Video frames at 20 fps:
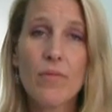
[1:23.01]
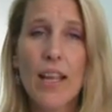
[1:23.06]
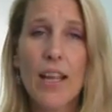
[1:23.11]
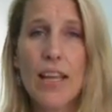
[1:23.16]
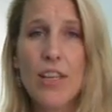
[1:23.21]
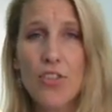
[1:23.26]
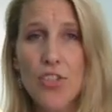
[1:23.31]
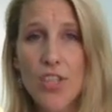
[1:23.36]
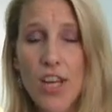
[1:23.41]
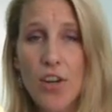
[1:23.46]

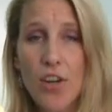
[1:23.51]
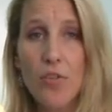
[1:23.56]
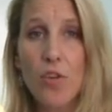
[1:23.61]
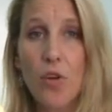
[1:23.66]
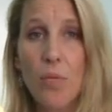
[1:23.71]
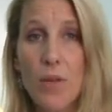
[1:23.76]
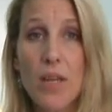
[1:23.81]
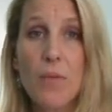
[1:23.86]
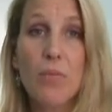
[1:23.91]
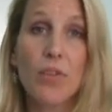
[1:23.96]
in general,
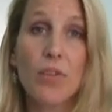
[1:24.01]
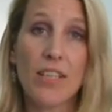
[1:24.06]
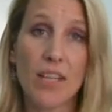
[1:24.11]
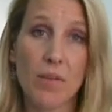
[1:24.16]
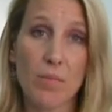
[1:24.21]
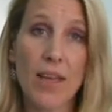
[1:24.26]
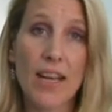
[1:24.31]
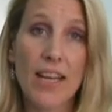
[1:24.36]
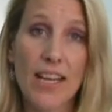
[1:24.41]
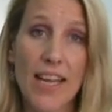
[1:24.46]
people need
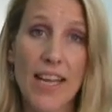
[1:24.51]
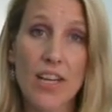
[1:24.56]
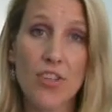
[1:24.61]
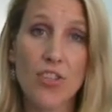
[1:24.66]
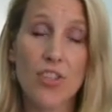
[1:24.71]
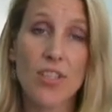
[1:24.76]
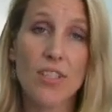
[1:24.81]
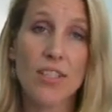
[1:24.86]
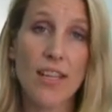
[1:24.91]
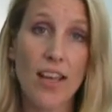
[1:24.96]

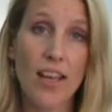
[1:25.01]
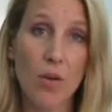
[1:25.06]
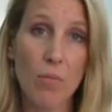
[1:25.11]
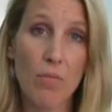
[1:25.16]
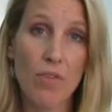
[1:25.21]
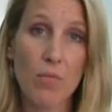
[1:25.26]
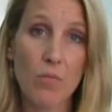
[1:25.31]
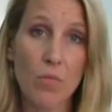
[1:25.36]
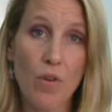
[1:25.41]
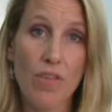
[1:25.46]
medication to help
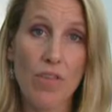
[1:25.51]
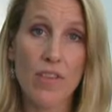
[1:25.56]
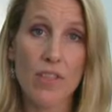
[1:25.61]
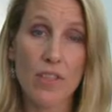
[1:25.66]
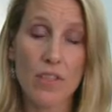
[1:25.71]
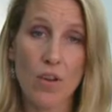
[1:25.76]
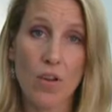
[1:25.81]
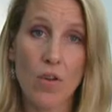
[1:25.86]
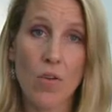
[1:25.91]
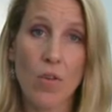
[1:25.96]
them with this
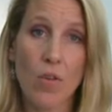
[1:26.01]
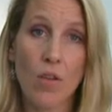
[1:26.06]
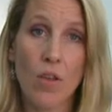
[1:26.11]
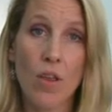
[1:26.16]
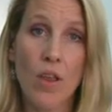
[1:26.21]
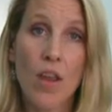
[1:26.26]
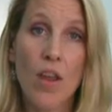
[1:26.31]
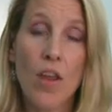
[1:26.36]
goal.